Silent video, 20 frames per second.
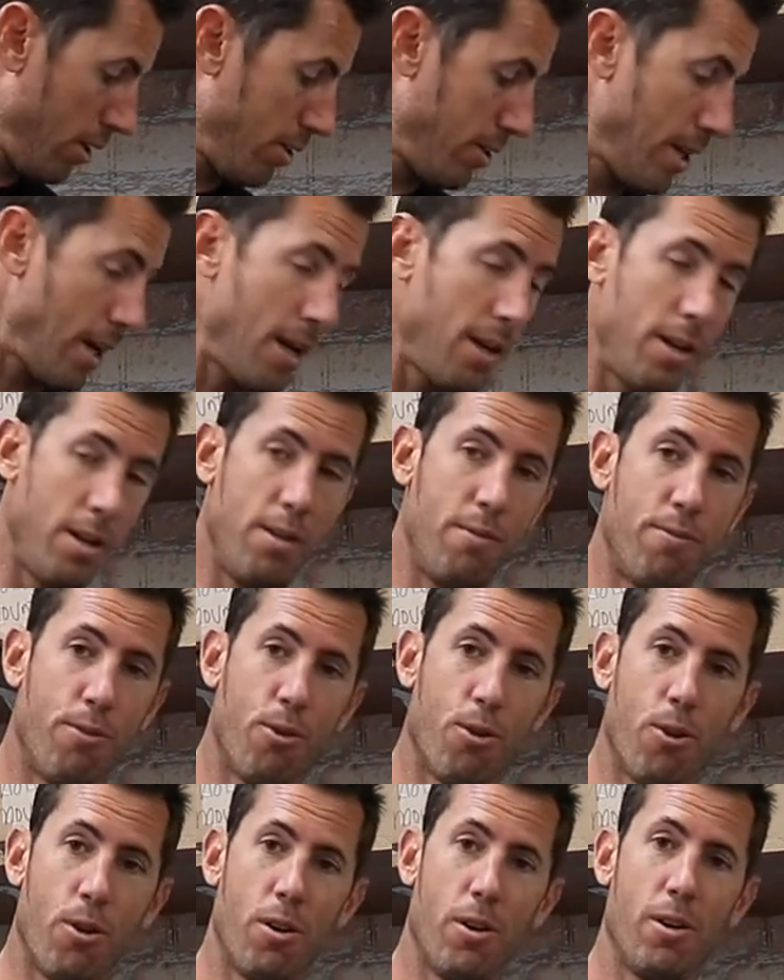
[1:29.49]
intended
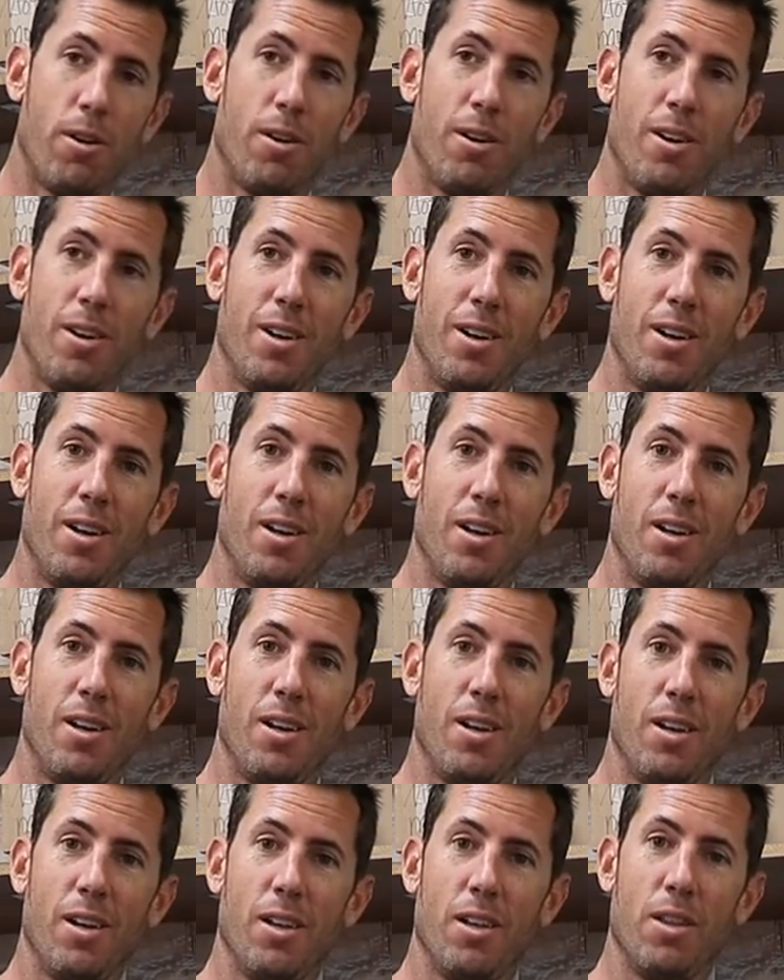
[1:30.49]
for
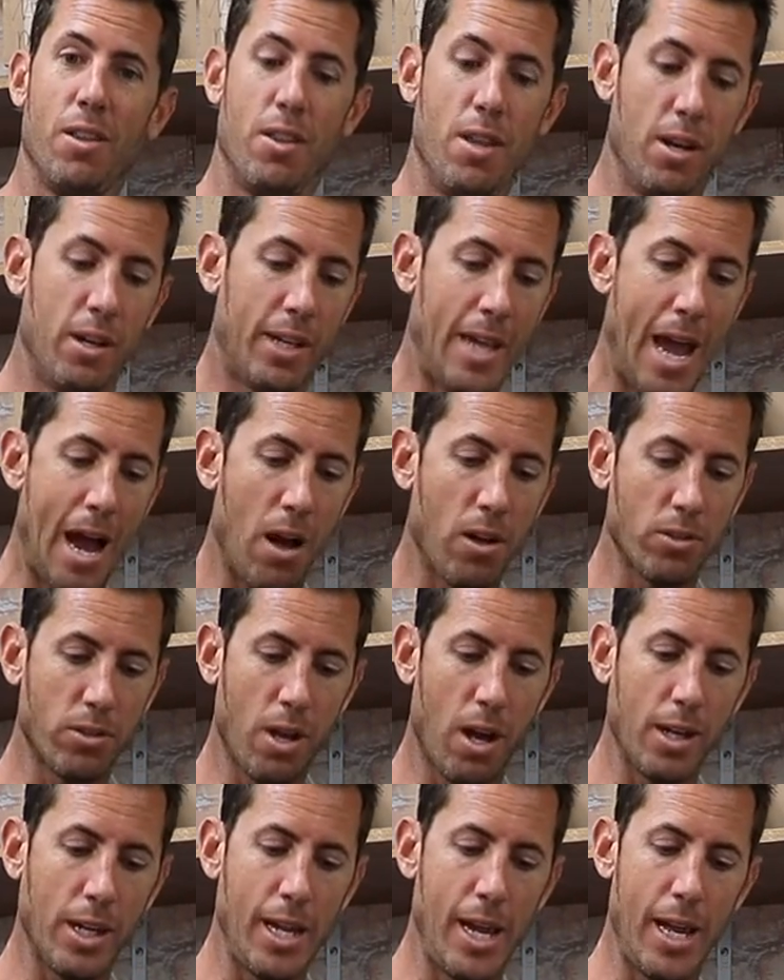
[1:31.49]
the
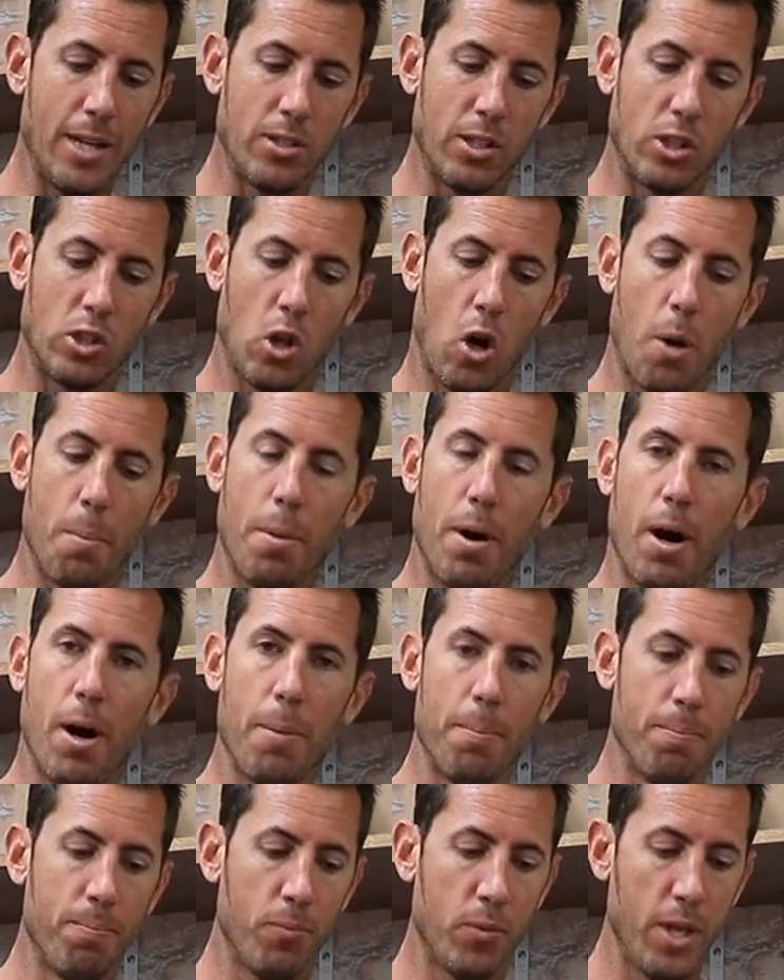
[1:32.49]
Kawasaki SXR
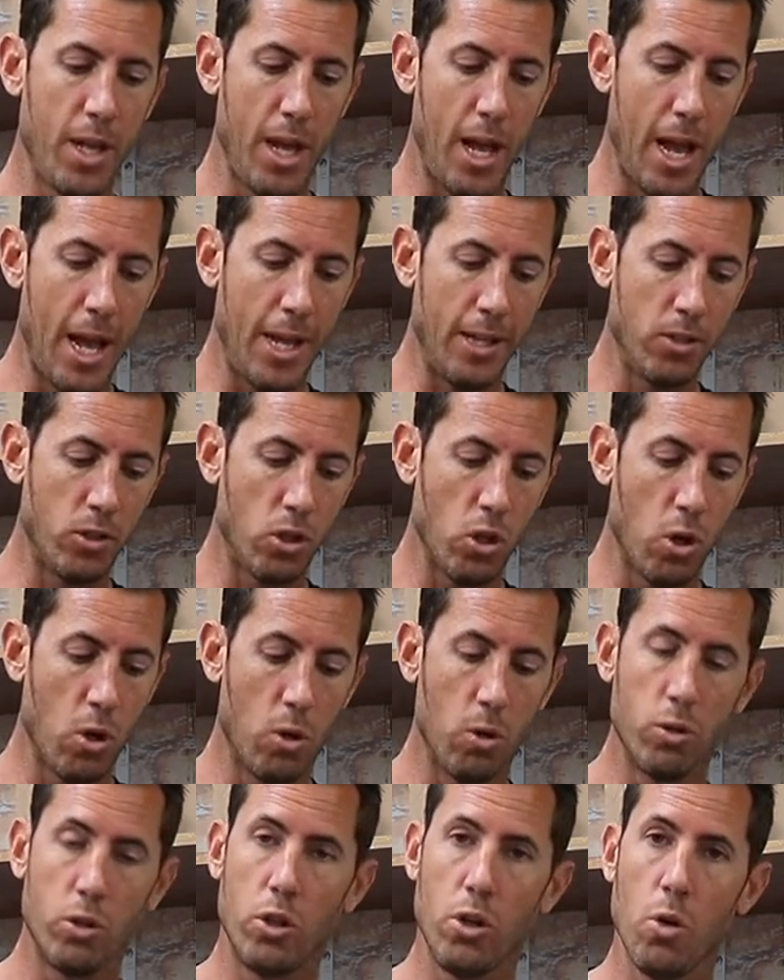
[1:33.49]
pump. And
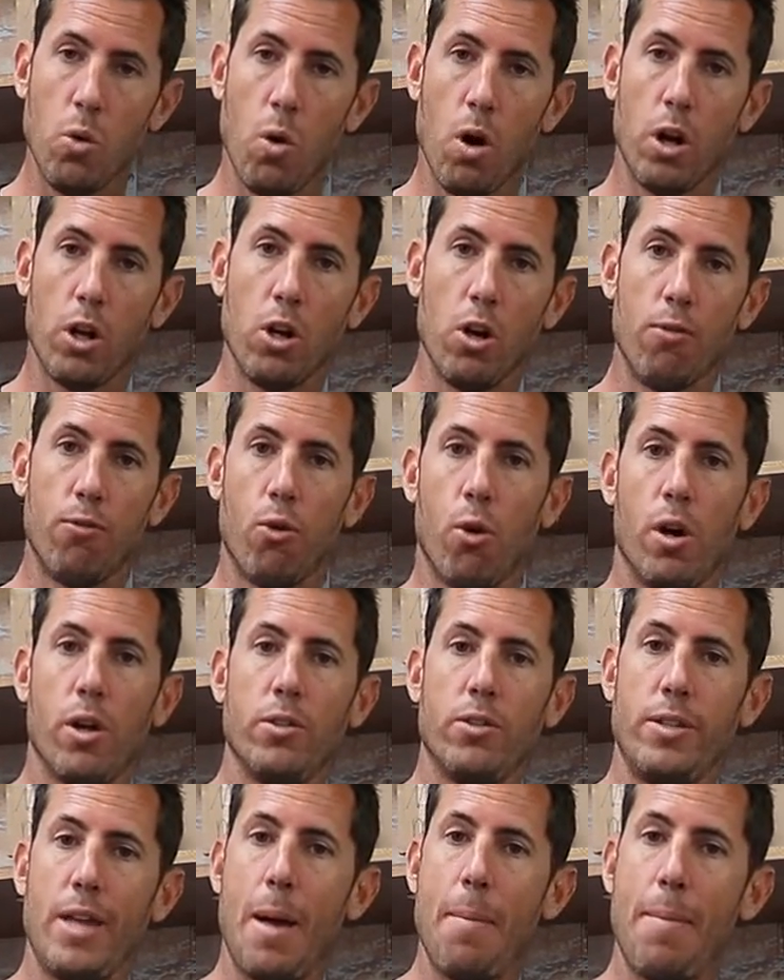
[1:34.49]
so do you want to go for a
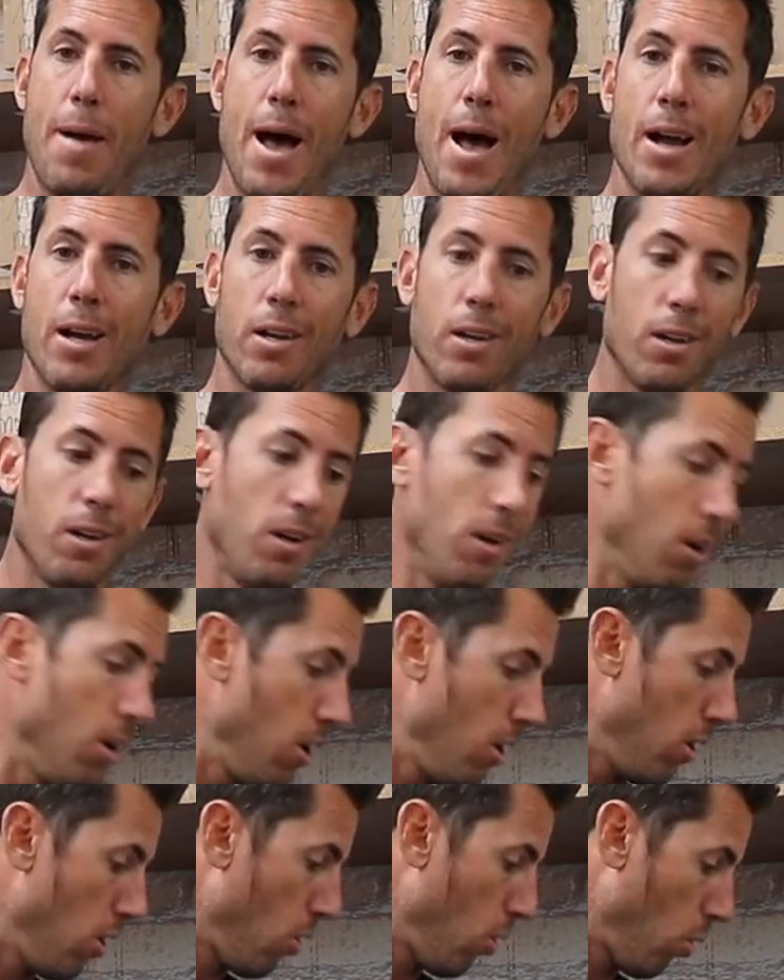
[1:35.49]
setback
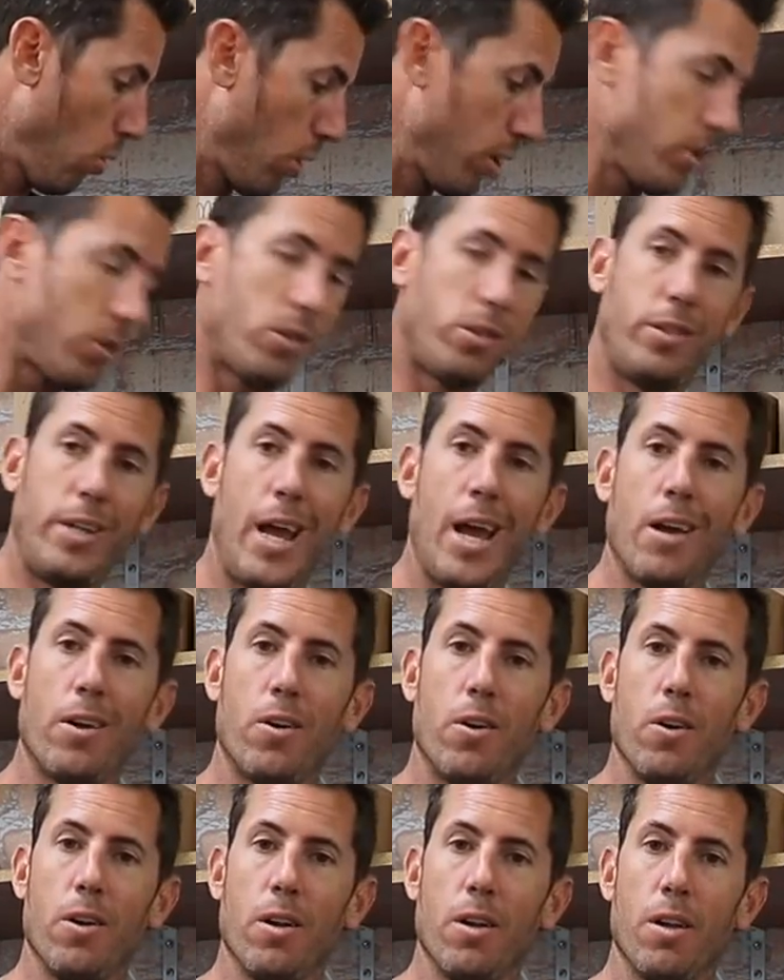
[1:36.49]
or a
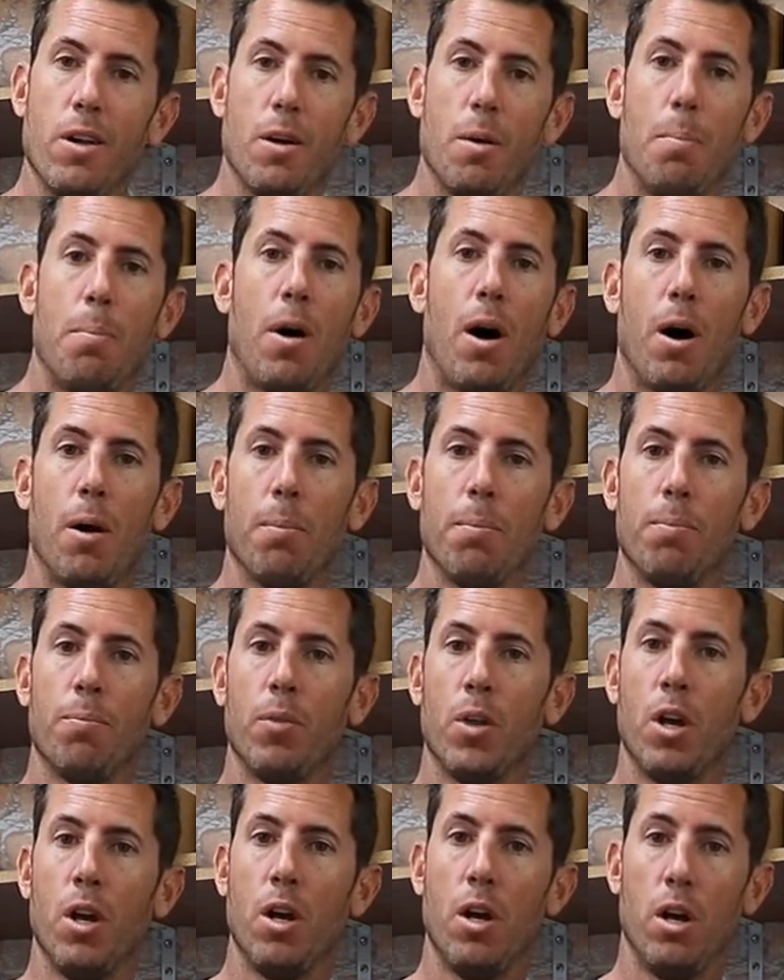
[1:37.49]
standard pump,
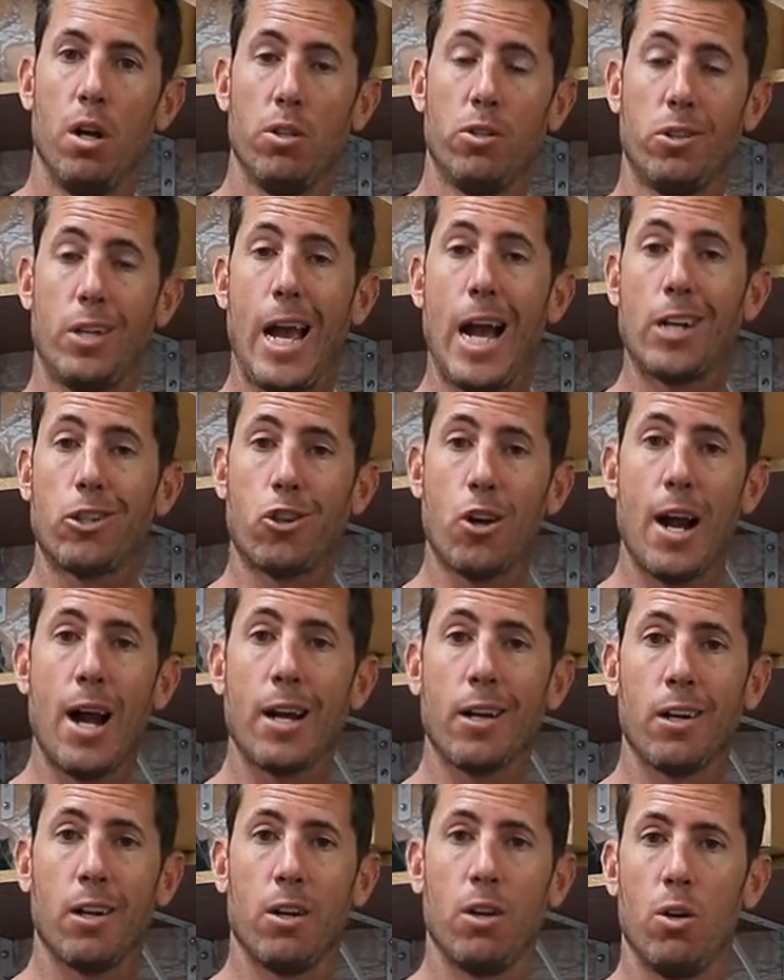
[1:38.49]
a
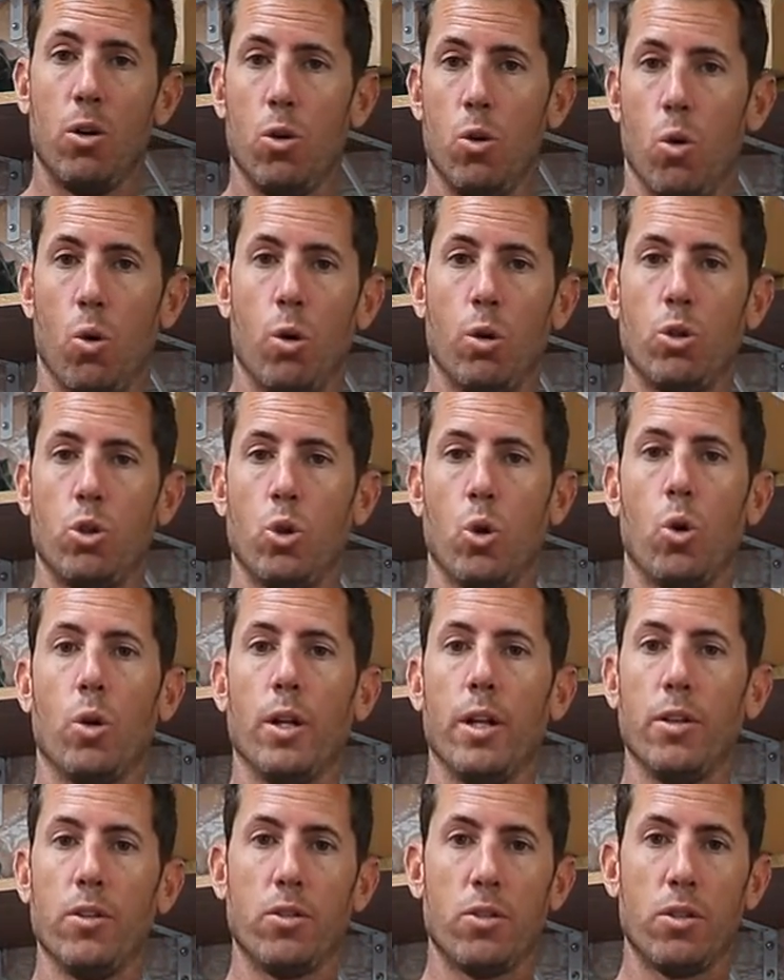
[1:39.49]
Scattrack or a
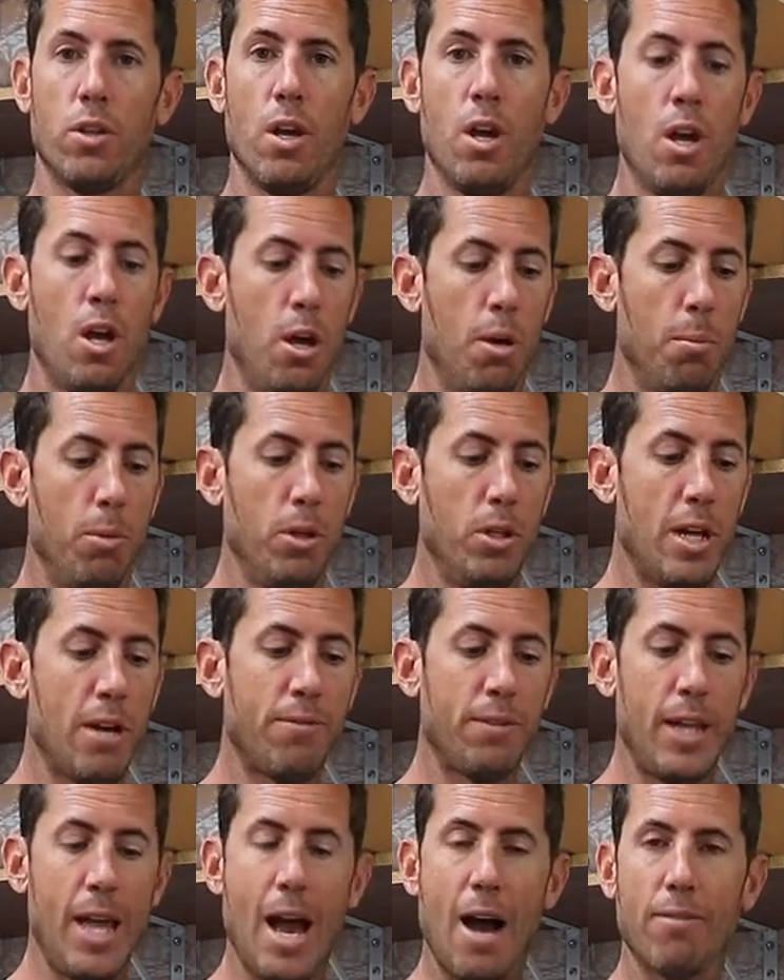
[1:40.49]
Solus? But you
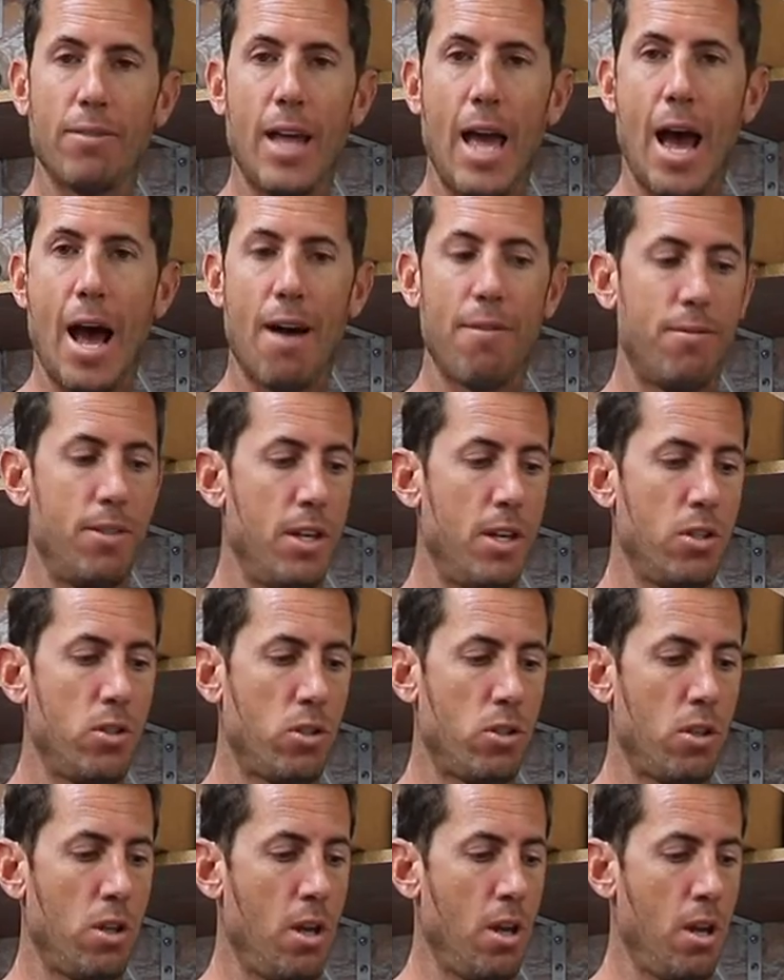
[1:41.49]
definitely have to have
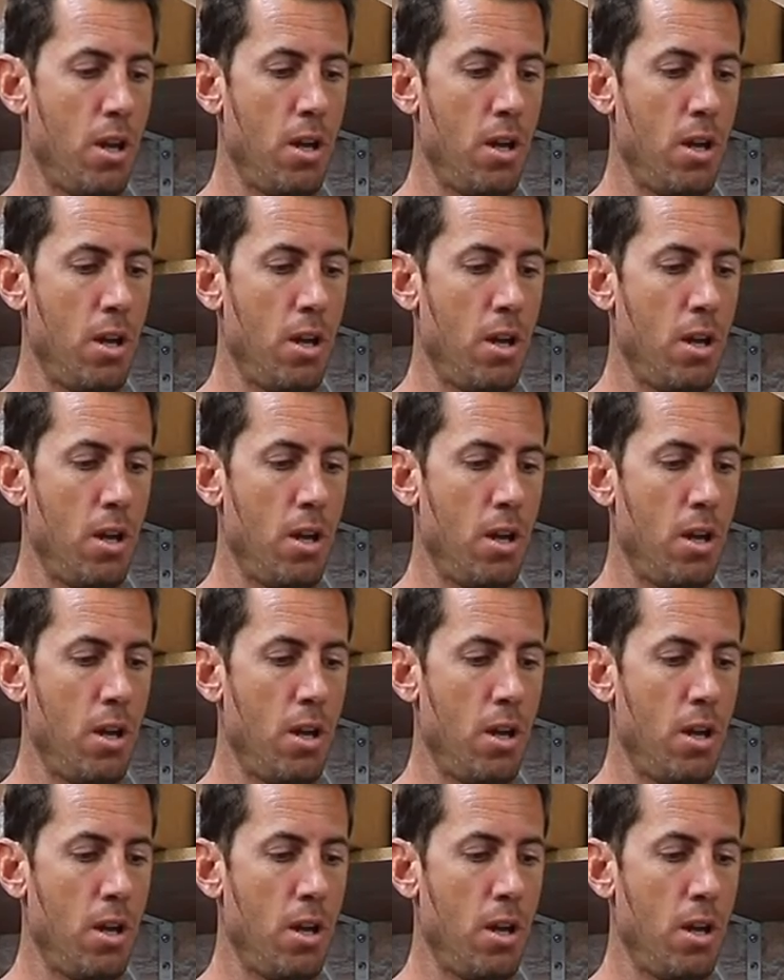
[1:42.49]
this